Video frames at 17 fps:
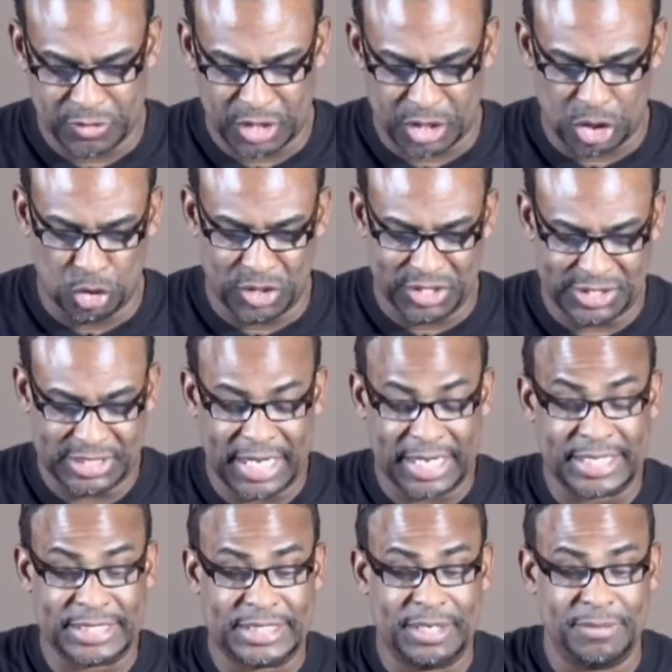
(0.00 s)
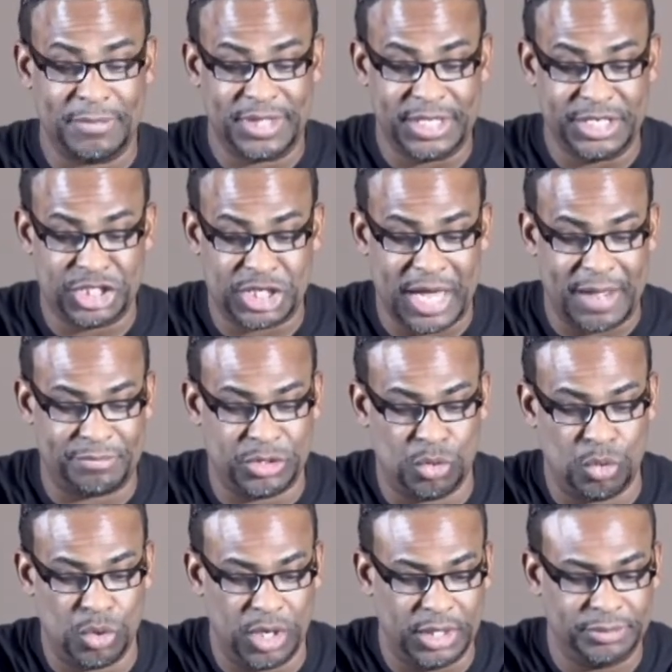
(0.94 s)
Go to 2 Timothy chapter
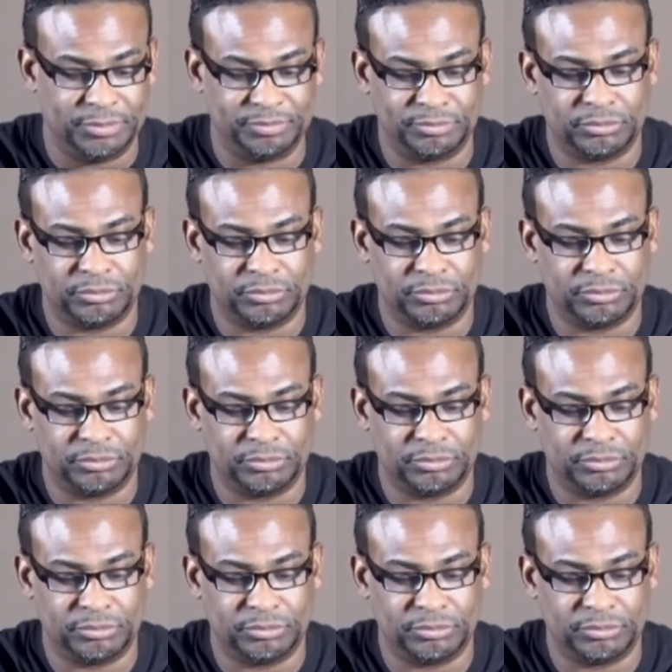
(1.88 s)
1.